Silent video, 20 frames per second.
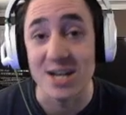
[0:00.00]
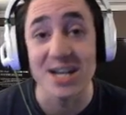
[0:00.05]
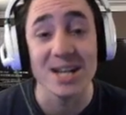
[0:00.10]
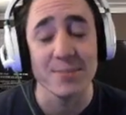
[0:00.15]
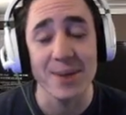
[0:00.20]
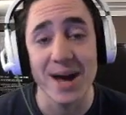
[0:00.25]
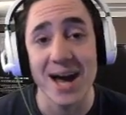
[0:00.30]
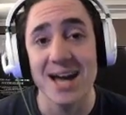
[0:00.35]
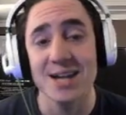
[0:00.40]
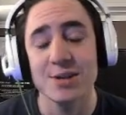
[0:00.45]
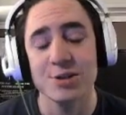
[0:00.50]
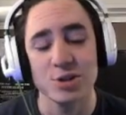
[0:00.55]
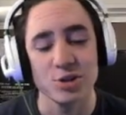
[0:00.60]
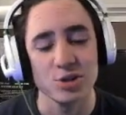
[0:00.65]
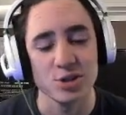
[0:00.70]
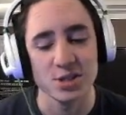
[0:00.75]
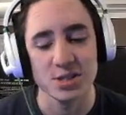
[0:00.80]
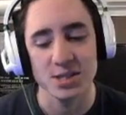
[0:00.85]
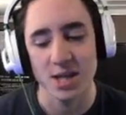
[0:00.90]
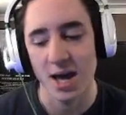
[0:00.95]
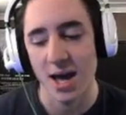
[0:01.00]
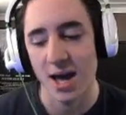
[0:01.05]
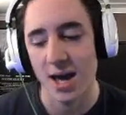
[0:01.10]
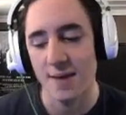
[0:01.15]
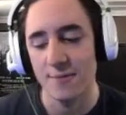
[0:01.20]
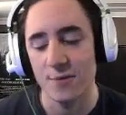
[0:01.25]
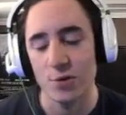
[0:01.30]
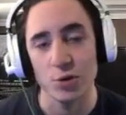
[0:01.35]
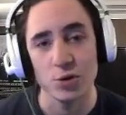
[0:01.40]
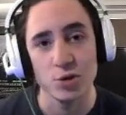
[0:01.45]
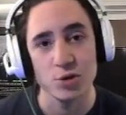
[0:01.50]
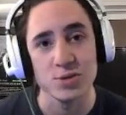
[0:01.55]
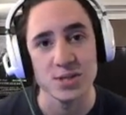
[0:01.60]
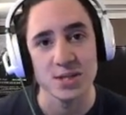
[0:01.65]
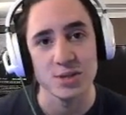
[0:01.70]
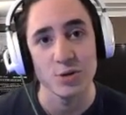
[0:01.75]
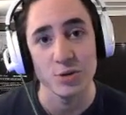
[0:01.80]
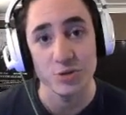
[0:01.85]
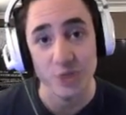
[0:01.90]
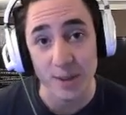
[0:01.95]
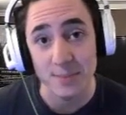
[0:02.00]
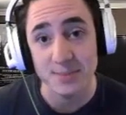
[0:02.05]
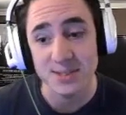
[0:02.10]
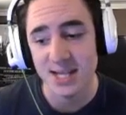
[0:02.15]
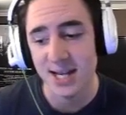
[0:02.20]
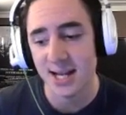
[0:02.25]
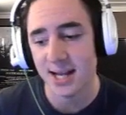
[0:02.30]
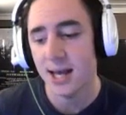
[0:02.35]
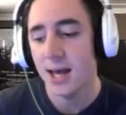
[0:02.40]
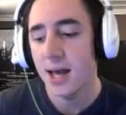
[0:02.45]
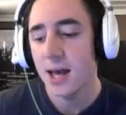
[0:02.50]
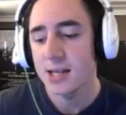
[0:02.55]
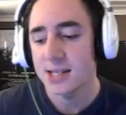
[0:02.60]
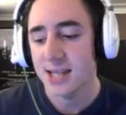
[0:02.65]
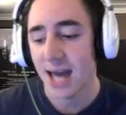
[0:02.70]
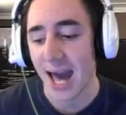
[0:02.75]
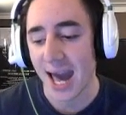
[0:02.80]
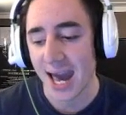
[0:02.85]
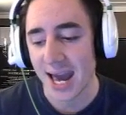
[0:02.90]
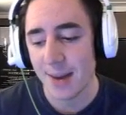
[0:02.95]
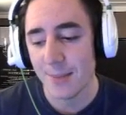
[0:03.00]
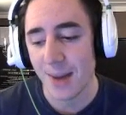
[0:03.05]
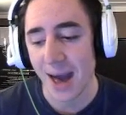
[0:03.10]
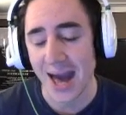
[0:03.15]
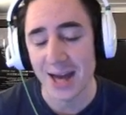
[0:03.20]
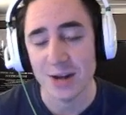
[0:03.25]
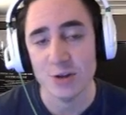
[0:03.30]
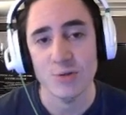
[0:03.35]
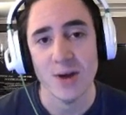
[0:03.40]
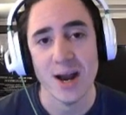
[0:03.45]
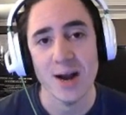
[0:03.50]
bad because if you're using your thumbstick to aim and crouch,